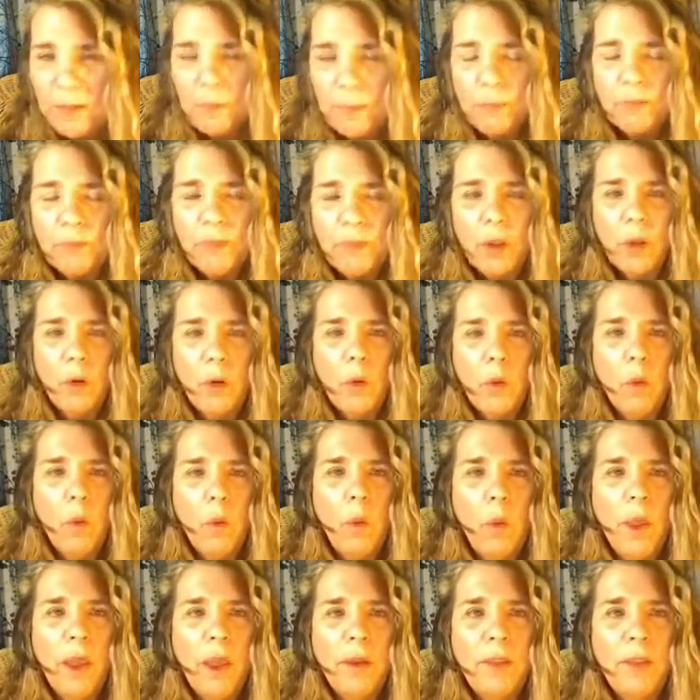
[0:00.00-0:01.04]
where
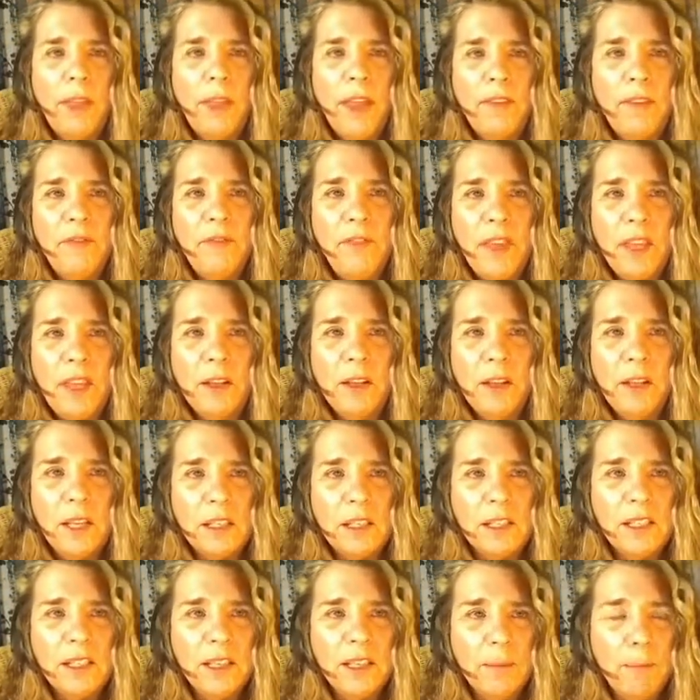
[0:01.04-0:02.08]
they feel it's
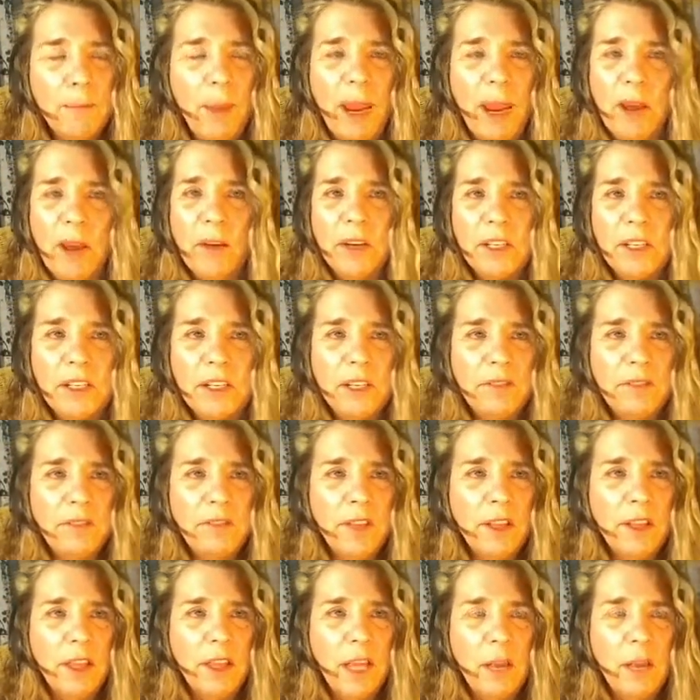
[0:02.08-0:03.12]
imperative that they
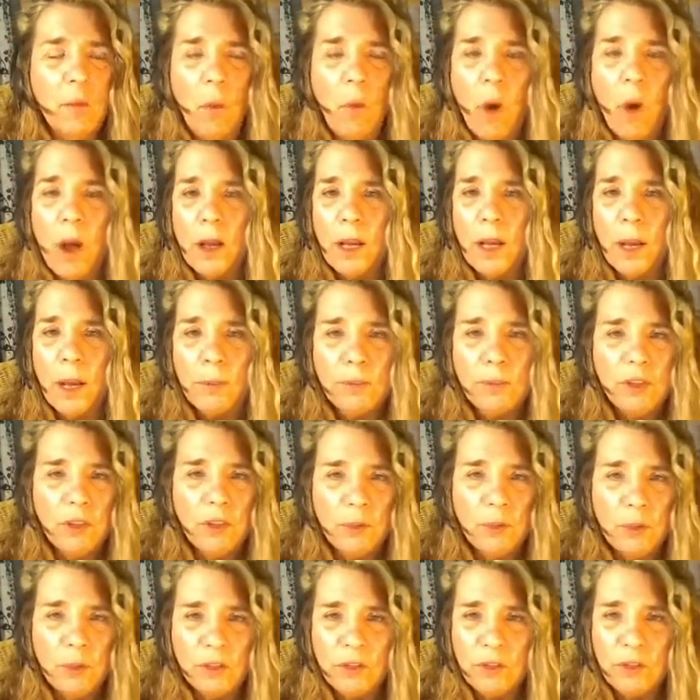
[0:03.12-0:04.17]
walk up to a
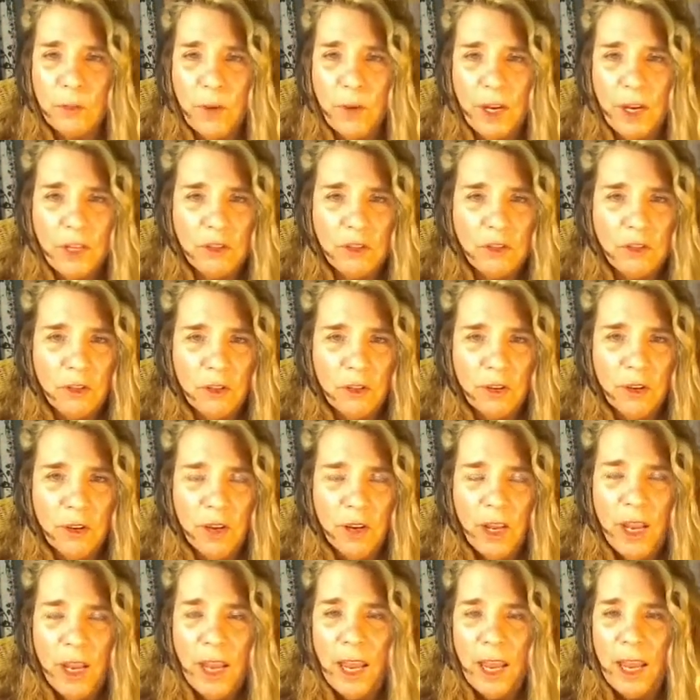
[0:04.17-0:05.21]
stranger
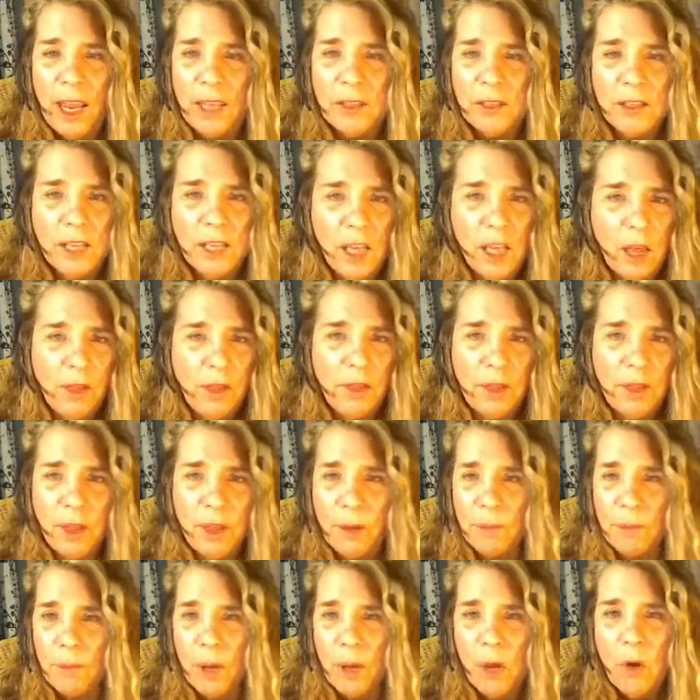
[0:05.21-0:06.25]
and tell them
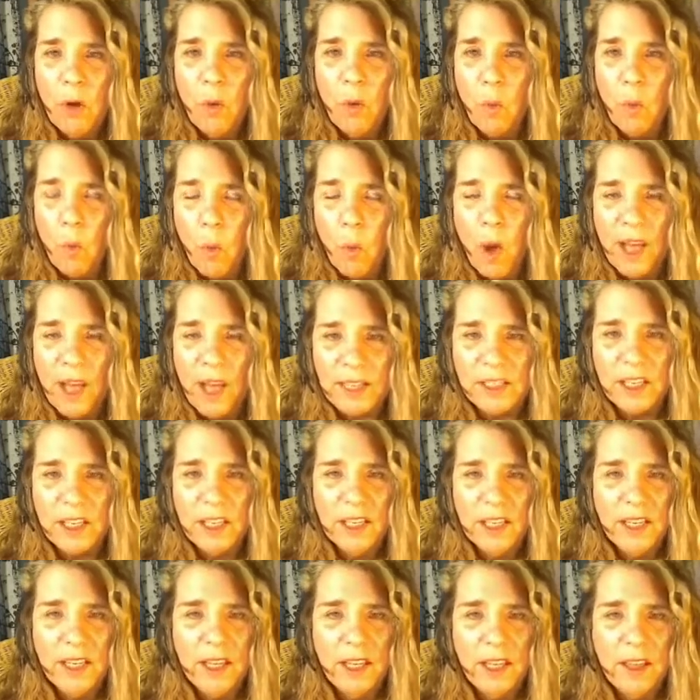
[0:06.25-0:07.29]
what
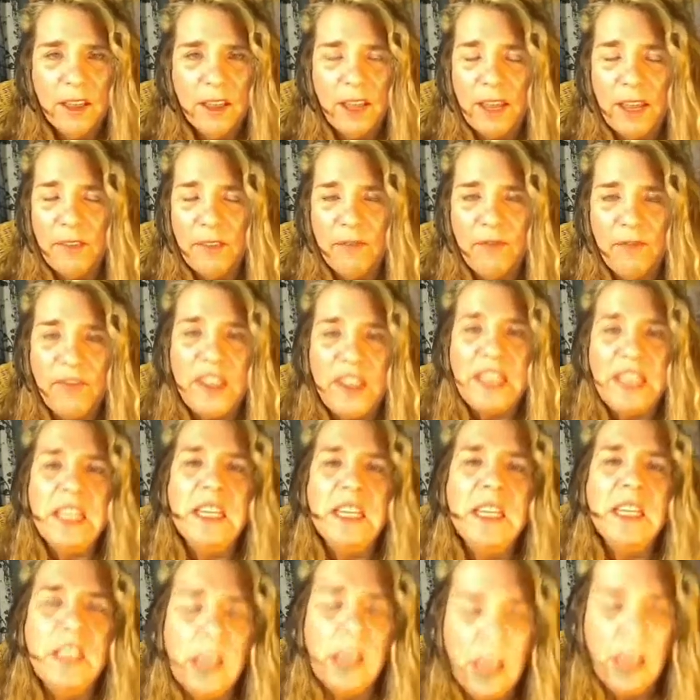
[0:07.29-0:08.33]
they
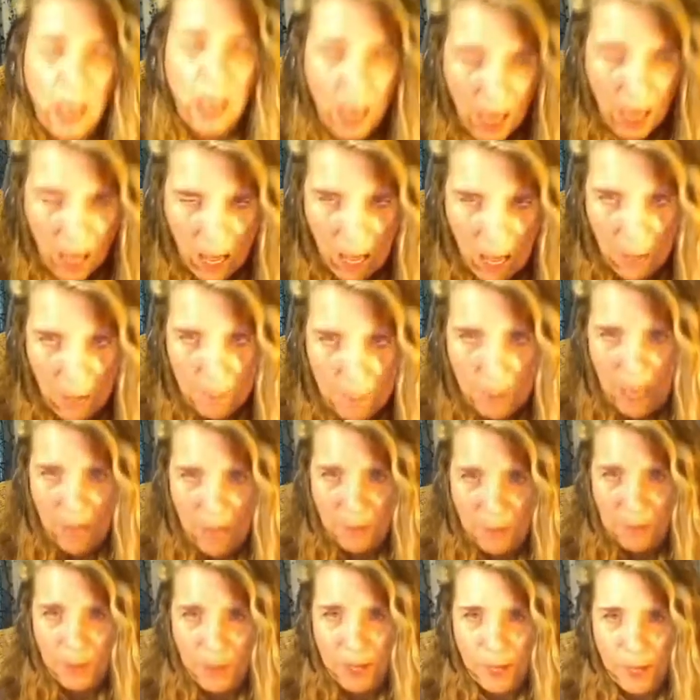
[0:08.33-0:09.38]
feel about
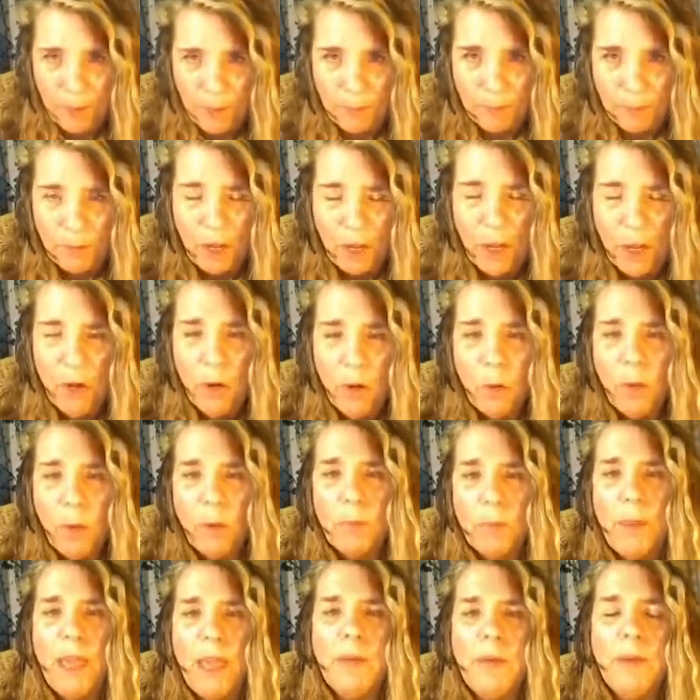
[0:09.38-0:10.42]
them. Or
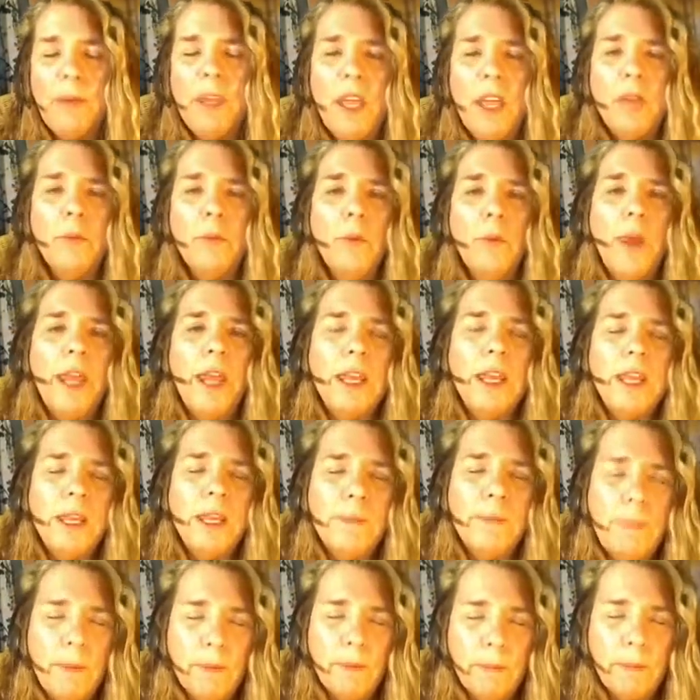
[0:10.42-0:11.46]
maybe a Reiki
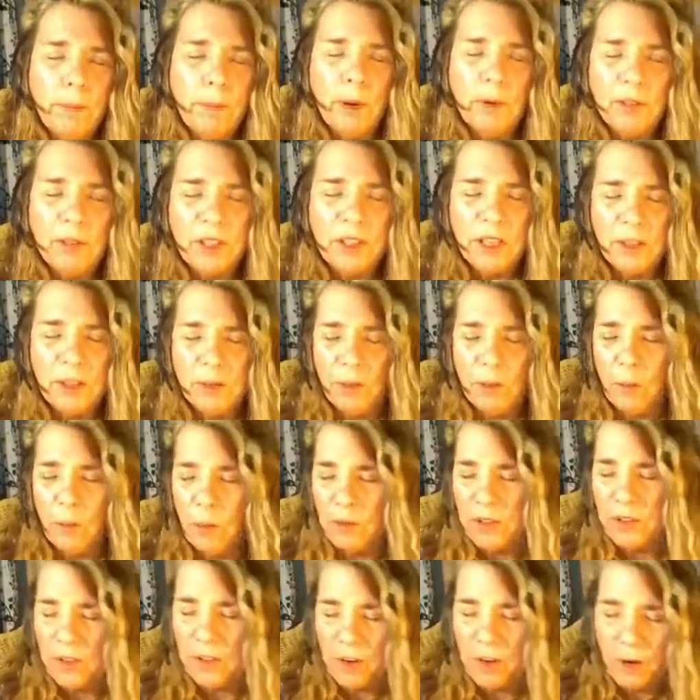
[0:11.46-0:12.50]
person will
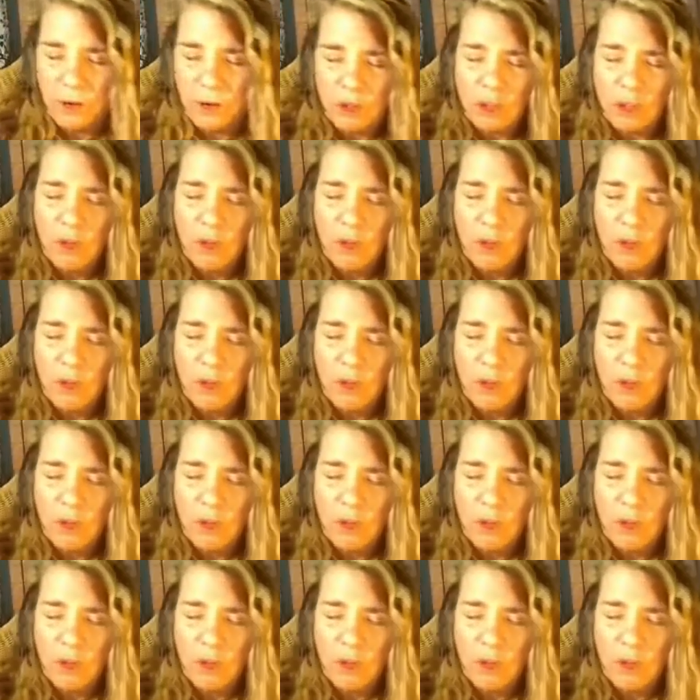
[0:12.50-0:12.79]
start to,